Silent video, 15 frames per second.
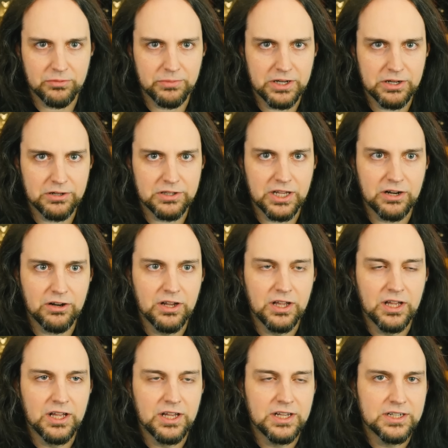from here and there
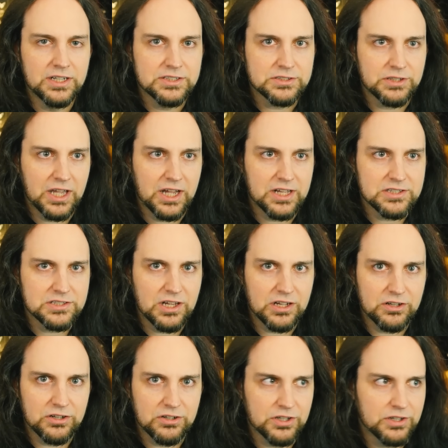so yeah it's
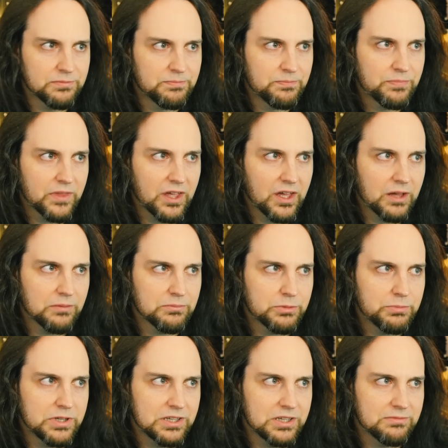not good um,
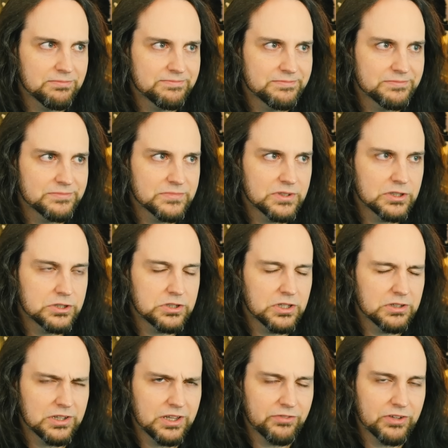to be uh,
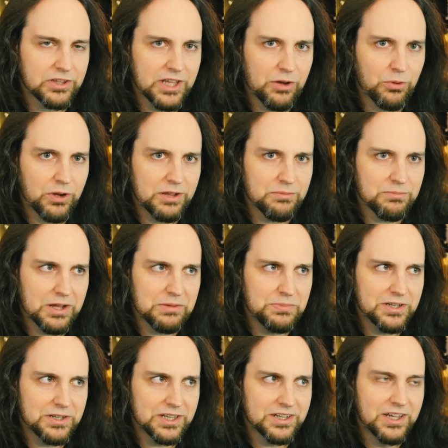living that way in my
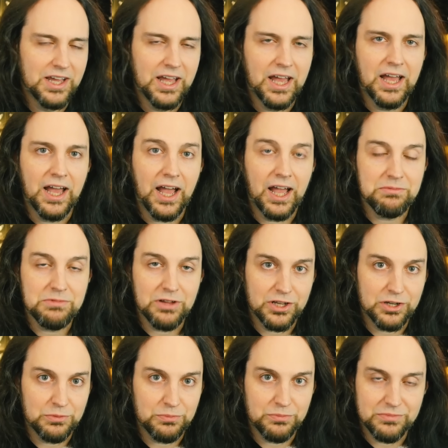opinion I'm not
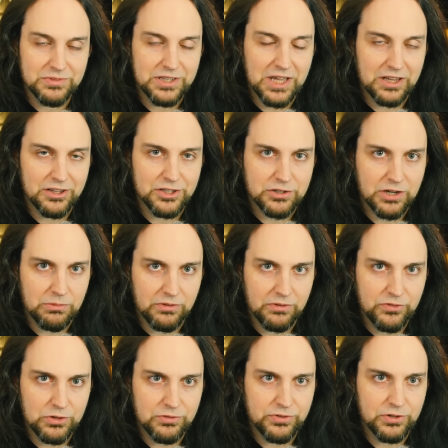going to yell and scream at
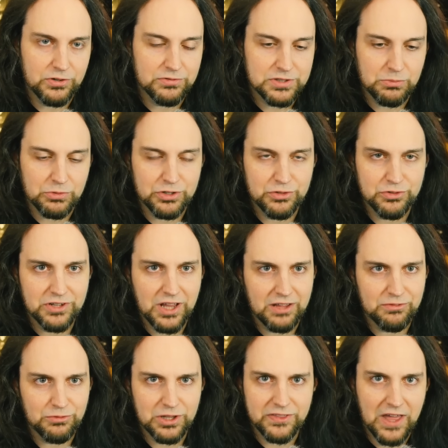you if you're someone who's
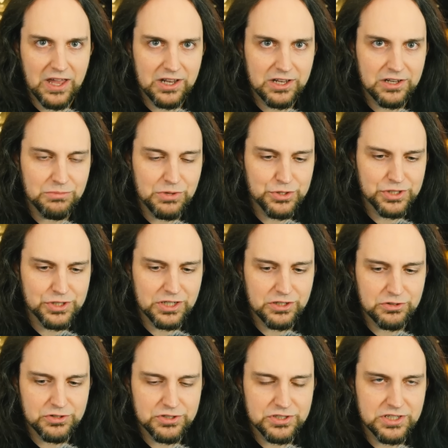not really that into music and
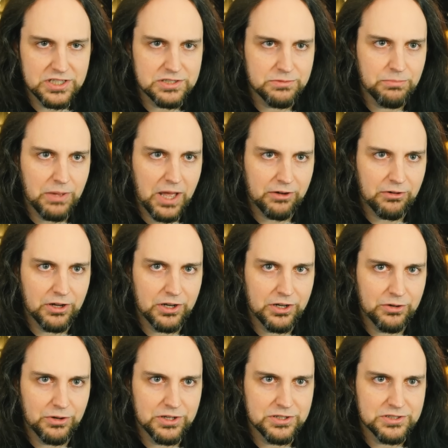you just need some background
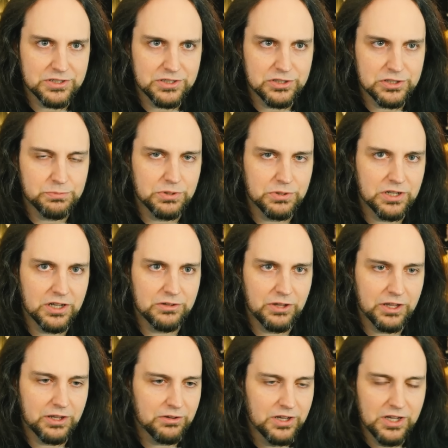noise and you just put on
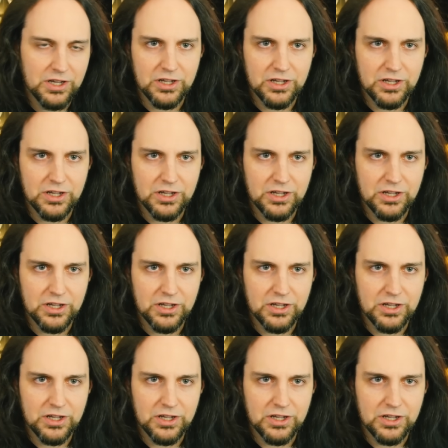like